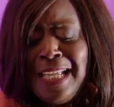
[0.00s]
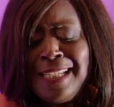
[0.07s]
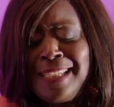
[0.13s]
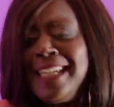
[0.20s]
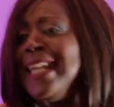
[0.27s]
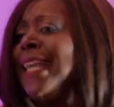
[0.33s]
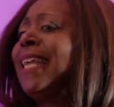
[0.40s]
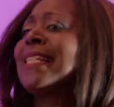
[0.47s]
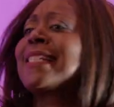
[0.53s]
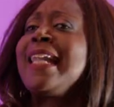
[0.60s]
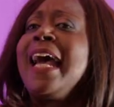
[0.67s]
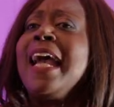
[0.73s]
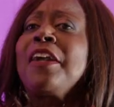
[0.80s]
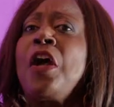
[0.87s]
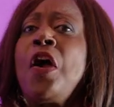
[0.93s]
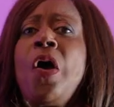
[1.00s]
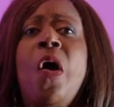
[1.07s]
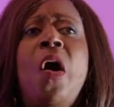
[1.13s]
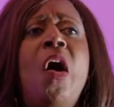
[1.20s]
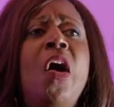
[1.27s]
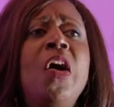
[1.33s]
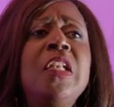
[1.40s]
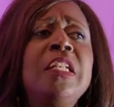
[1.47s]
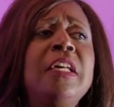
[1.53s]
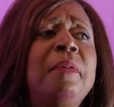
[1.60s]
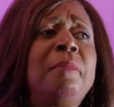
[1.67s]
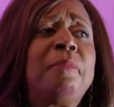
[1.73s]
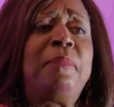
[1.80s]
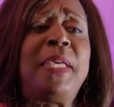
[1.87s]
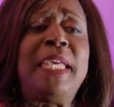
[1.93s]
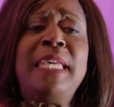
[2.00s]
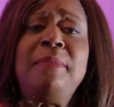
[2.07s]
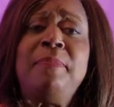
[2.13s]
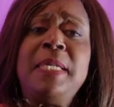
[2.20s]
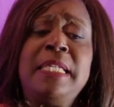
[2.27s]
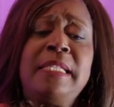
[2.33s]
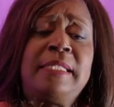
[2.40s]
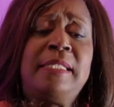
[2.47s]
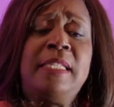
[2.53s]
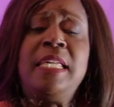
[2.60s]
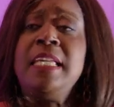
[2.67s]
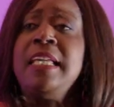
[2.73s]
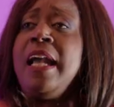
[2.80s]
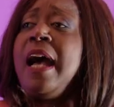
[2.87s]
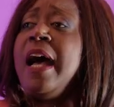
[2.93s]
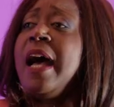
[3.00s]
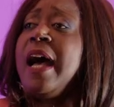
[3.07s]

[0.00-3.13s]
She is like on BBC,